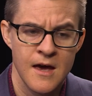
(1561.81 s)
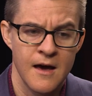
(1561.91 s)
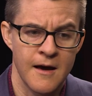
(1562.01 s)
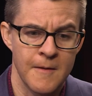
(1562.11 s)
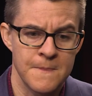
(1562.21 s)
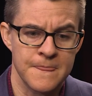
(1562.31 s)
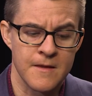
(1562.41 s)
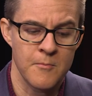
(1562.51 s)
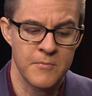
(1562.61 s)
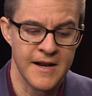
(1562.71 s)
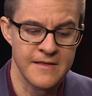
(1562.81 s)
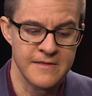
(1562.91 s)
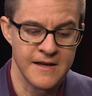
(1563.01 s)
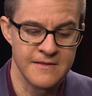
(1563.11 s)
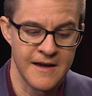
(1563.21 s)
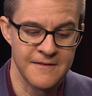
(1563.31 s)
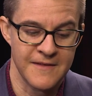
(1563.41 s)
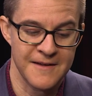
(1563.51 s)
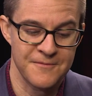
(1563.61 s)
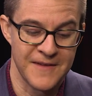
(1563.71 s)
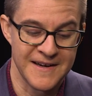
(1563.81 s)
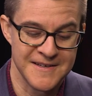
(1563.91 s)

But I think that